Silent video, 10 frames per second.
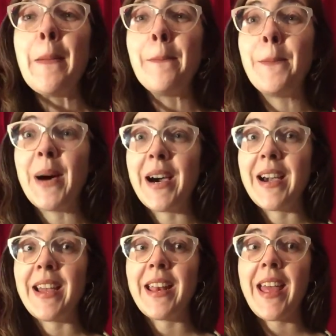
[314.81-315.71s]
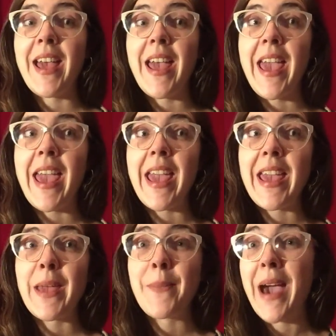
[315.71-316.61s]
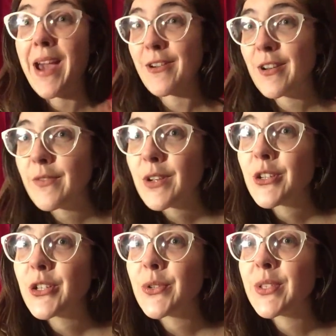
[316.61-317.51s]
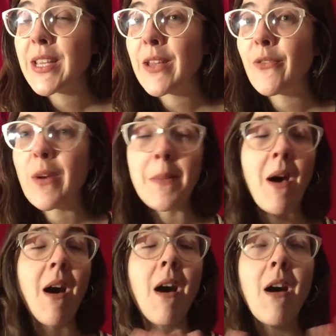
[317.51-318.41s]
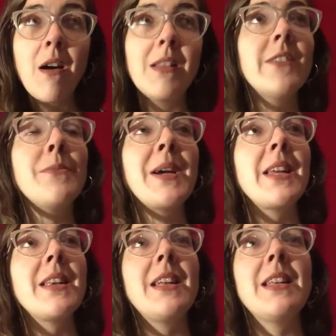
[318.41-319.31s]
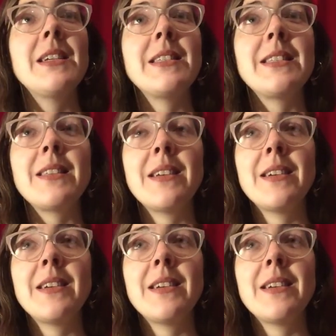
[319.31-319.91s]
but a pattern of your choosing from all of Marianela's